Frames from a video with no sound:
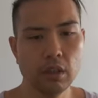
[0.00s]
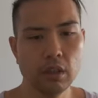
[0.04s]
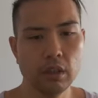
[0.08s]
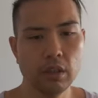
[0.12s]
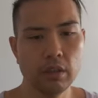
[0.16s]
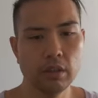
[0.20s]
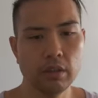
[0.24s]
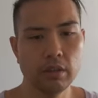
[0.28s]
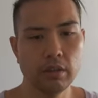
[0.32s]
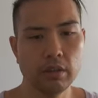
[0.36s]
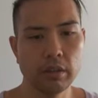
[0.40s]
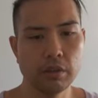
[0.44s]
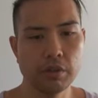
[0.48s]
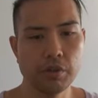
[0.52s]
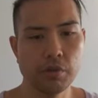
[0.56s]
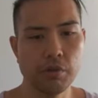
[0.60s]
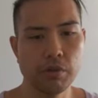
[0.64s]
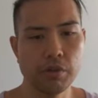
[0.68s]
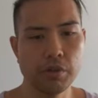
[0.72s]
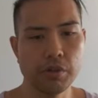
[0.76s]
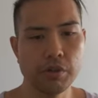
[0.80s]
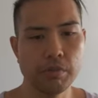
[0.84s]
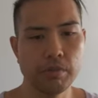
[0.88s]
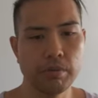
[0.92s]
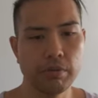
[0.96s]
Next
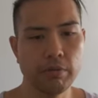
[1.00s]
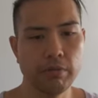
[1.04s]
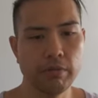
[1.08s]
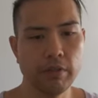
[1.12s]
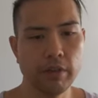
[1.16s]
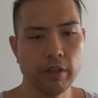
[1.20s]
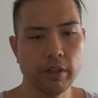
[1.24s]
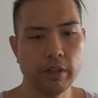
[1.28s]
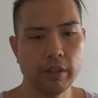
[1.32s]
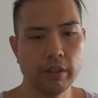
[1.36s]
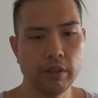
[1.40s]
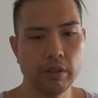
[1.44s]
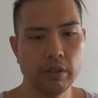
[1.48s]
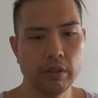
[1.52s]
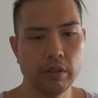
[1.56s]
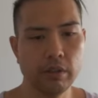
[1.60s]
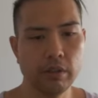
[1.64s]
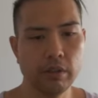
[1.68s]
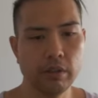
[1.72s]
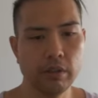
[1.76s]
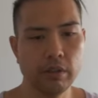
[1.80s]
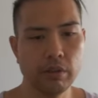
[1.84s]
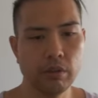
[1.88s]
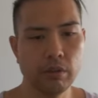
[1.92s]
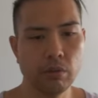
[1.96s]
question, provide
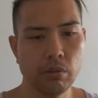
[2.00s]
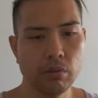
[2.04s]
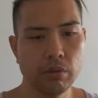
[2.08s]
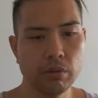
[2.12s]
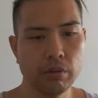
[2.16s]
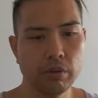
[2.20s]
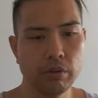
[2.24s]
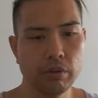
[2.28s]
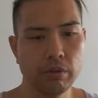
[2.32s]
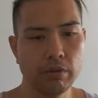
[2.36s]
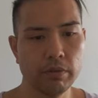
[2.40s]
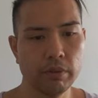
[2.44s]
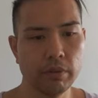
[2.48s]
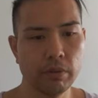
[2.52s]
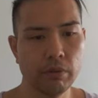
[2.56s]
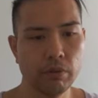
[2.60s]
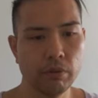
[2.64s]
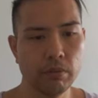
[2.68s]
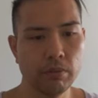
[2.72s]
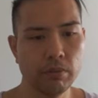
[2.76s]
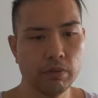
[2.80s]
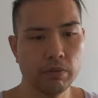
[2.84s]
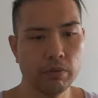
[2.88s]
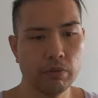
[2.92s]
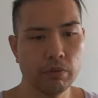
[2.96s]
the order of a
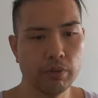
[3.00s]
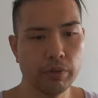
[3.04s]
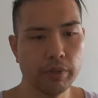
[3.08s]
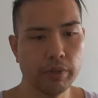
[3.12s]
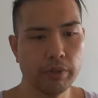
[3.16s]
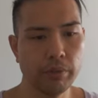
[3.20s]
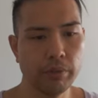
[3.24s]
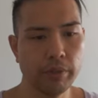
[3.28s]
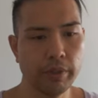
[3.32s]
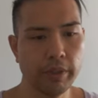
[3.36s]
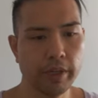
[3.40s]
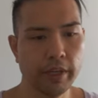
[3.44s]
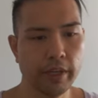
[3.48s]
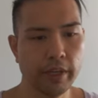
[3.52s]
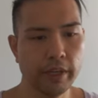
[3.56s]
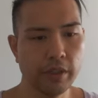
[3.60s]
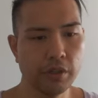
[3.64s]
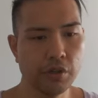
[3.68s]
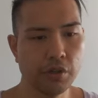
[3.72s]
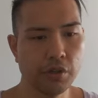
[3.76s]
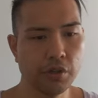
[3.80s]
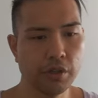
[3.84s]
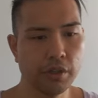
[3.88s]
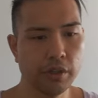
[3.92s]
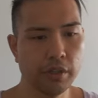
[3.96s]
normal three-way
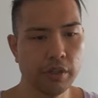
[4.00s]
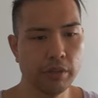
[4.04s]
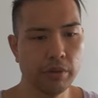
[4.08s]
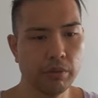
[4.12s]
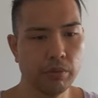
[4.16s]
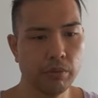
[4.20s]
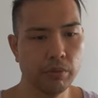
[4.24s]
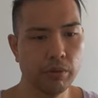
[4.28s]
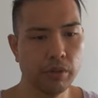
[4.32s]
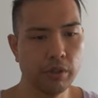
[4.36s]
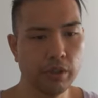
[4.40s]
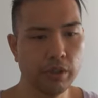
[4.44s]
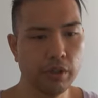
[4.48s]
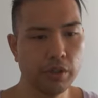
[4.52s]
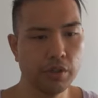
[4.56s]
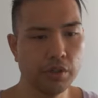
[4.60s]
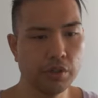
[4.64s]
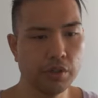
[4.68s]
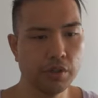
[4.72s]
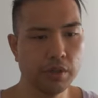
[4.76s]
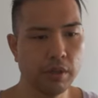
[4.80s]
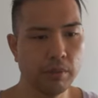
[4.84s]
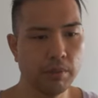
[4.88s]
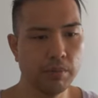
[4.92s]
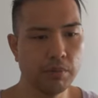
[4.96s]
handshake with each
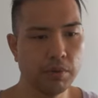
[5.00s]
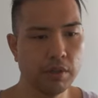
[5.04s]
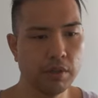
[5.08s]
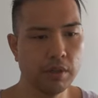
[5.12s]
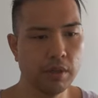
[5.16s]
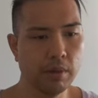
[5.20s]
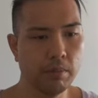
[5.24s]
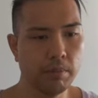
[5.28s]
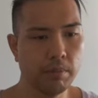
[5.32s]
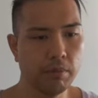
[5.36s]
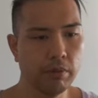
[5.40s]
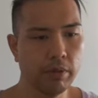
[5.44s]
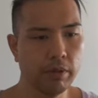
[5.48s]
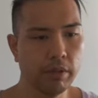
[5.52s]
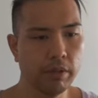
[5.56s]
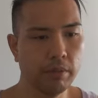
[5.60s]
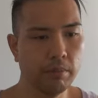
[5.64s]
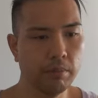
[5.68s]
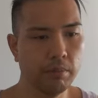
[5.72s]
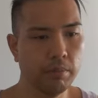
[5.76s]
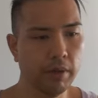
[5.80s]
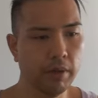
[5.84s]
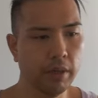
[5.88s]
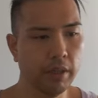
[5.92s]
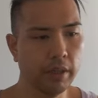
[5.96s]
step
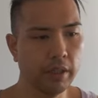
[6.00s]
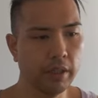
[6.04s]
separated by a